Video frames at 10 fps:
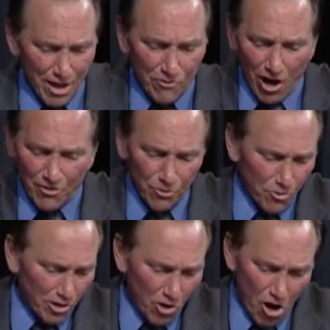I know they've
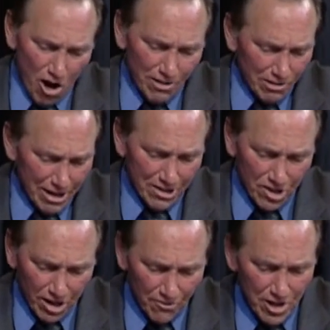gone through a
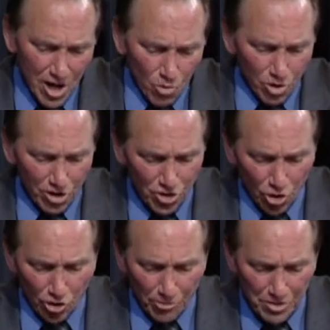long list of
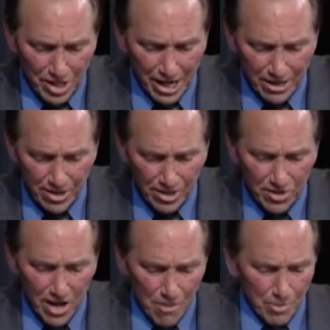what are
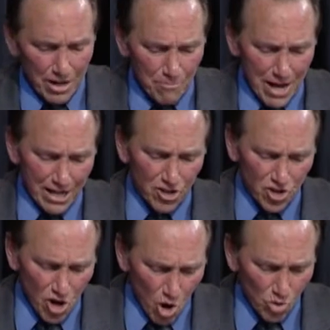circumstances, but it
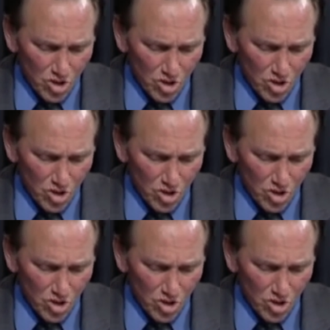makes